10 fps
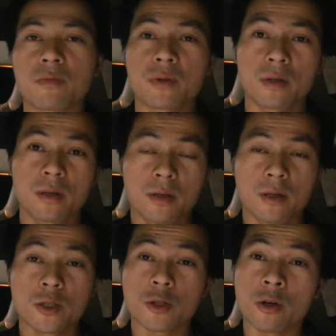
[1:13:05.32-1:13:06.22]
up,
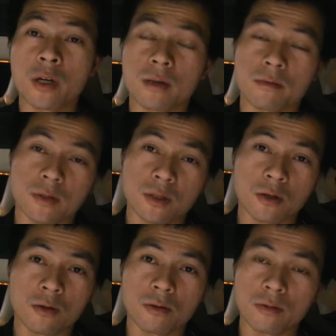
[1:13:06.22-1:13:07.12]
Skøyen.
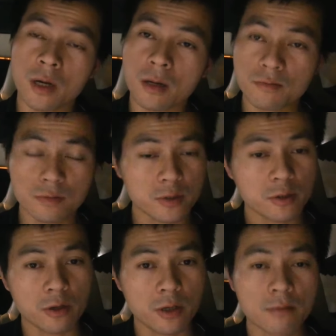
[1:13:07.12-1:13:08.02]
So yeah,
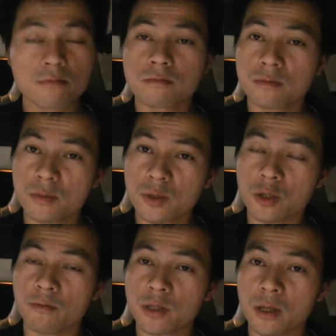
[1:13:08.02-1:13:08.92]
Skøyen
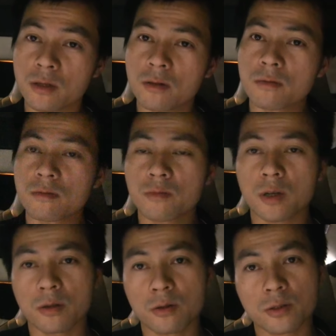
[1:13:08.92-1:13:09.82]
service center,
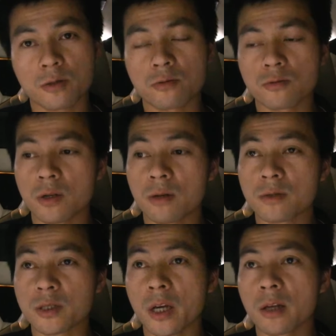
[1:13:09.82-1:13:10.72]
and also uh,
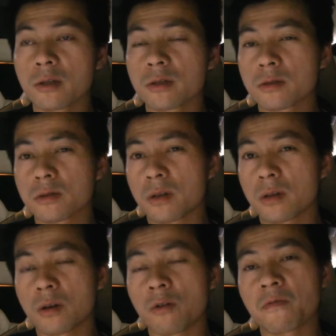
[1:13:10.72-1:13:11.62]
sales
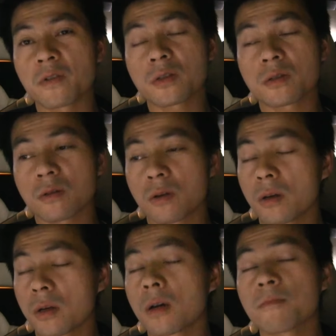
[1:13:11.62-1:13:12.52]
uh, office, I
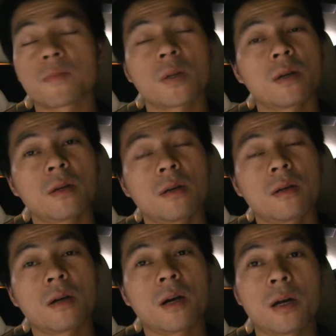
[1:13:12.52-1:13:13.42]
think, yeah.
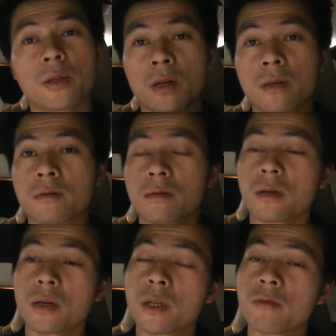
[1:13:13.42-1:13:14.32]
And then
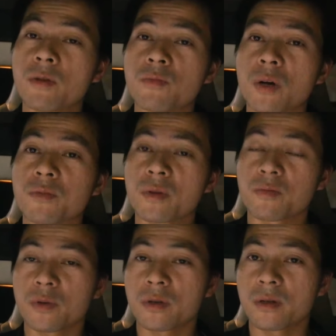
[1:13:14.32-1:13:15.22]
another one popped up,
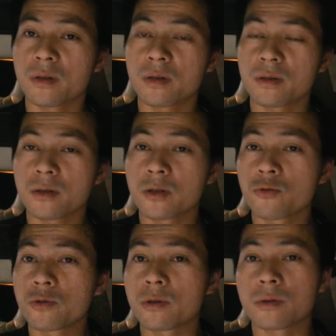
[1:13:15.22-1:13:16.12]
uh,
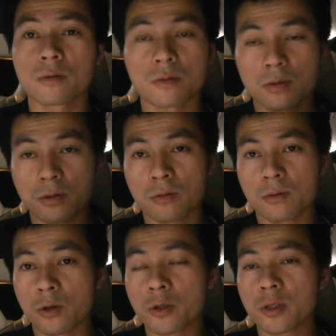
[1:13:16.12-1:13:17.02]
Grorud. So
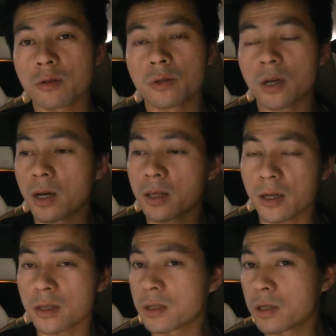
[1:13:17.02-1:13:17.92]
Oslo, they had
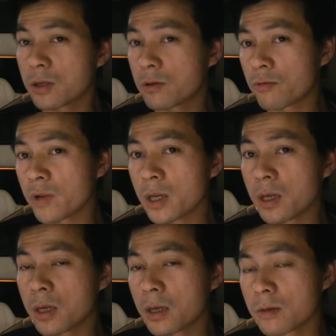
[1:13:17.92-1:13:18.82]
like
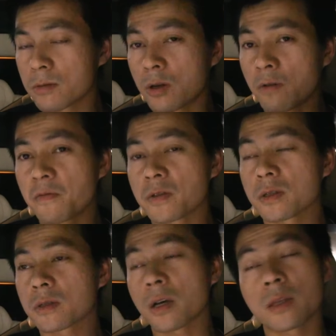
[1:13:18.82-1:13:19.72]
three
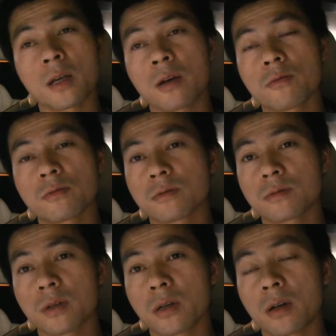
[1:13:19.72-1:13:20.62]
offices, and now
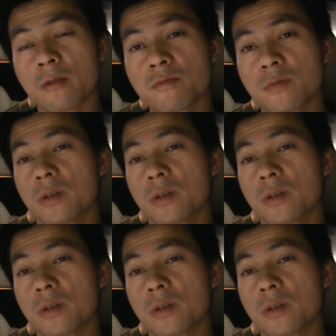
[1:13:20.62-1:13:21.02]
they have